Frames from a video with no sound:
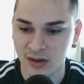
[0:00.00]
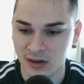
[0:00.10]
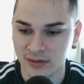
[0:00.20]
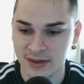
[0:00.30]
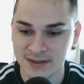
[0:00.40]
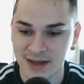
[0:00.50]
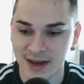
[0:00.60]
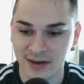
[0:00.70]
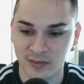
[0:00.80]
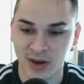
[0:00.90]
on this side,
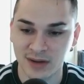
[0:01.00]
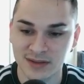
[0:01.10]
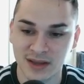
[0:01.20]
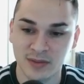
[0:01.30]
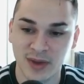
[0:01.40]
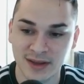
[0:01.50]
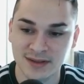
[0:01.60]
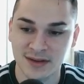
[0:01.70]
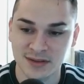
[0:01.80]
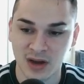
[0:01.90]
on the bottom side of the base.
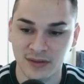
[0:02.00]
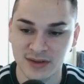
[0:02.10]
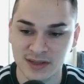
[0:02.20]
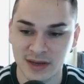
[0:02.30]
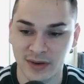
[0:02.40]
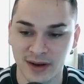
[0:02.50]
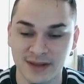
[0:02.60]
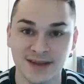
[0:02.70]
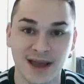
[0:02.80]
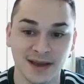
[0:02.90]
So obviously we're going
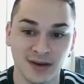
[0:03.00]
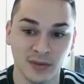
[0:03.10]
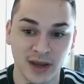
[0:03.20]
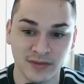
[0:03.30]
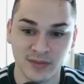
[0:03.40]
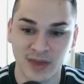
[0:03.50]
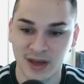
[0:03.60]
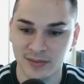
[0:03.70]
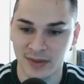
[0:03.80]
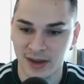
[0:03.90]
to attack away from
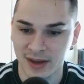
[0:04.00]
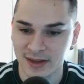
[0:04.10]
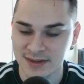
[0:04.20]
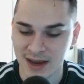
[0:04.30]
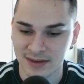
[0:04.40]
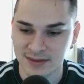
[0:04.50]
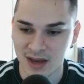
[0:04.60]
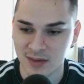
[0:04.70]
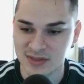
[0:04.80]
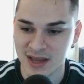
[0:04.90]
them, attack the
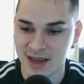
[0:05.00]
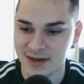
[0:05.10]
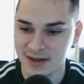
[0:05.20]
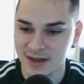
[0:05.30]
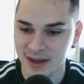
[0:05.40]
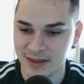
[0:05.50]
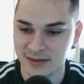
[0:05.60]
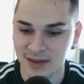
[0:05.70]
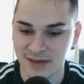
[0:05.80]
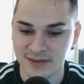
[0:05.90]
top side and the
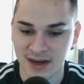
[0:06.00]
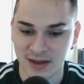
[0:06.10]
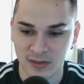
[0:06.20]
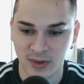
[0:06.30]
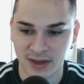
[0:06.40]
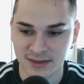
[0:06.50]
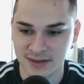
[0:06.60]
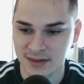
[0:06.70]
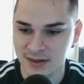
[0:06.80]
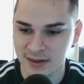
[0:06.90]
left side of the base.
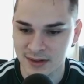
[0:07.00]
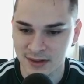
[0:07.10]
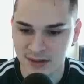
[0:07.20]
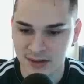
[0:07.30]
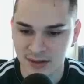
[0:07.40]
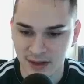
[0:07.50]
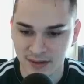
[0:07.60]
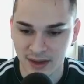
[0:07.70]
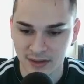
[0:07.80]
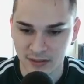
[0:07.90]
And
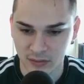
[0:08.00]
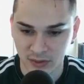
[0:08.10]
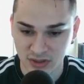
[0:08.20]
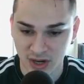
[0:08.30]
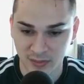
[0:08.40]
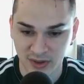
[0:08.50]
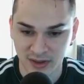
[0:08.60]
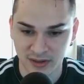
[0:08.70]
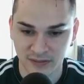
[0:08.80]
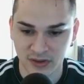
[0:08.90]
then we drop
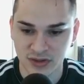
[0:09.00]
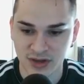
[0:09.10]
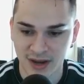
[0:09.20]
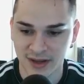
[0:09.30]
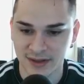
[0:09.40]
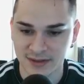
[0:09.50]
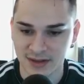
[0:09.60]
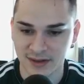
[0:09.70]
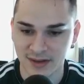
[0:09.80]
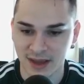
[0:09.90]
in a few dragons
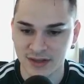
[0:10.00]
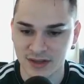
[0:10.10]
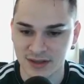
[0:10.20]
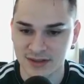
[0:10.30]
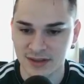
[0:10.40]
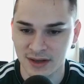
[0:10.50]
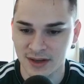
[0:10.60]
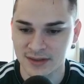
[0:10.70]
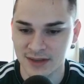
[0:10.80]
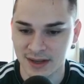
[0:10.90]
on the edges
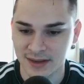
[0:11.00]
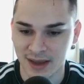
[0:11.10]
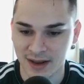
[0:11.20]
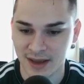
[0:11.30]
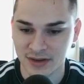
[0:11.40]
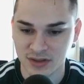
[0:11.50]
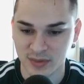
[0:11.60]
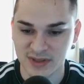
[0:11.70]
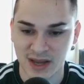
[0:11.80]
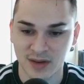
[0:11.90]
to get that extra
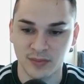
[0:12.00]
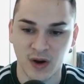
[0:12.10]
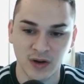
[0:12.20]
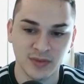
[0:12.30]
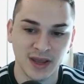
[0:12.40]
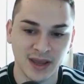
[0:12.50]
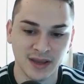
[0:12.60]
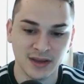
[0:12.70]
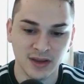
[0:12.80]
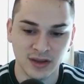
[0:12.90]
percent. Barb
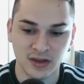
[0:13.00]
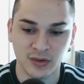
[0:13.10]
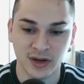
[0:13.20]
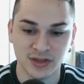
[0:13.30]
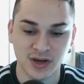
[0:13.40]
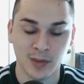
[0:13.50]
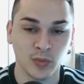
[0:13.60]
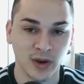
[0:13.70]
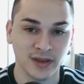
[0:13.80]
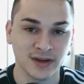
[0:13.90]
King, you want to drop
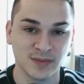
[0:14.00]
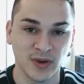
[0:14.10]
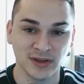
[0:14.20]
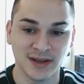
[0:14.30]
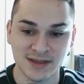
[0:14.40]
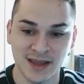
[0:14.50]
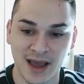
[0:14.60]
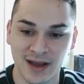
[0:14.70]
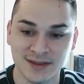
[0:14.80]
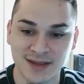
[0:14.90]
where there's buildings on the
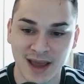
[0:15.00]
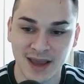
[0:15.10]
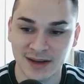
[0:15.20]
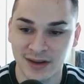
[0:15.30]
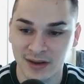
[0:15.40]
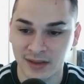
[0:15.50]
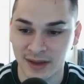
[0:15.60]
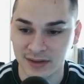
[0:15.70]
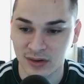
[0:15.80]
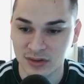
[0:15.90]
outside.
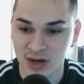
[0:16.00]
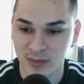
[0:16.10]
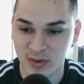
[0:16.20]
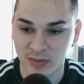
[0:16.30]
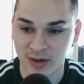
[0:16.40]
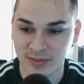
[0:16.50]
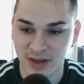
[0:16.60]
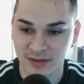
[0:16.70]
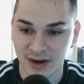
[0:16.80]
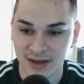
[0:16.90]
Like, don't drop your Barb King
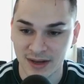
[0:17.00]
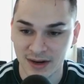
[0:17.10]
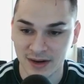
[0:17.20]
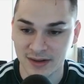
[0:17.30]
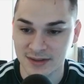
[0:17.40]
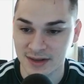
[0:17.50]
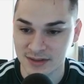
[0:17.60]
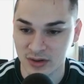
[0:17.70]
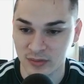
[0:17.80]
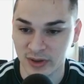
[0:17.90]
right here because there's
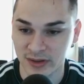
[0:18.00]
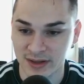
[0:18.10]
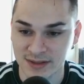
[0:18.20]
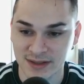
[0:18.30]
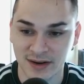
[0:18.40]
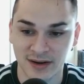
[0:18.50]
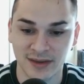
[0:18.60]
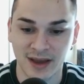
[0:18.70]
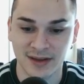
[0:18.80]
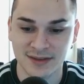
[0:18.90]
no buildings near it on the
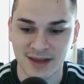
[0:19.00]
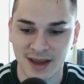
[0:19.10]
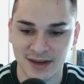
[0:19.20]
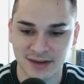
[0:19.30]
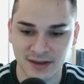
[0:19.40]
outside.